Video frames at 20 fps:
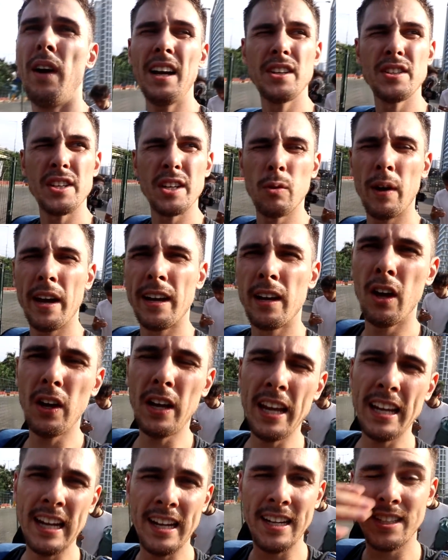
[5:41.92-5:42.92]
actually quite
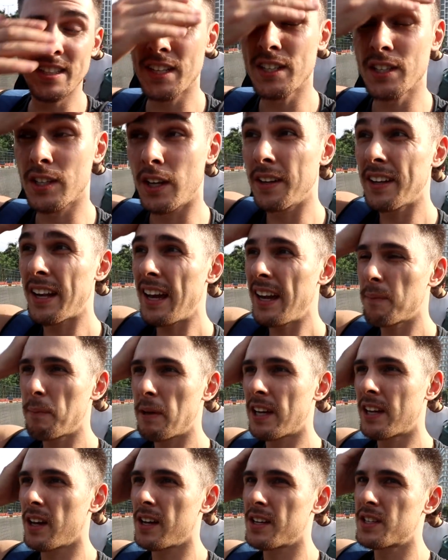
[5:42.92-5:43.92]
lucky that it's a Sunday
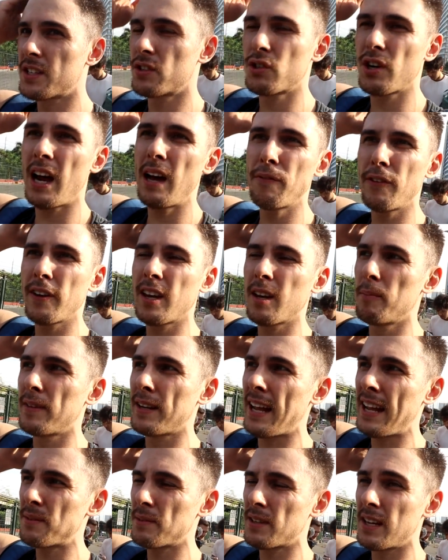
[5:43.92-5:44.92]
because the traffic in,
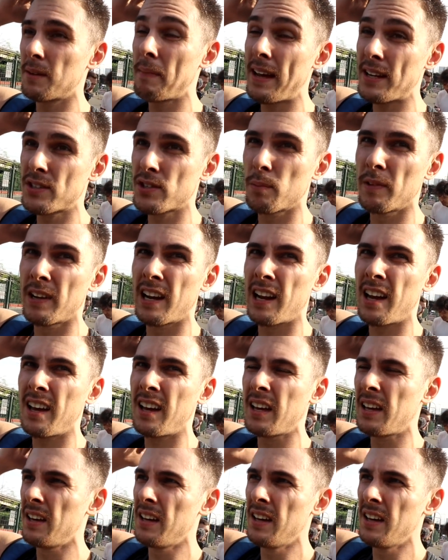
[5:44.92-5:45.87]
in Metro Manila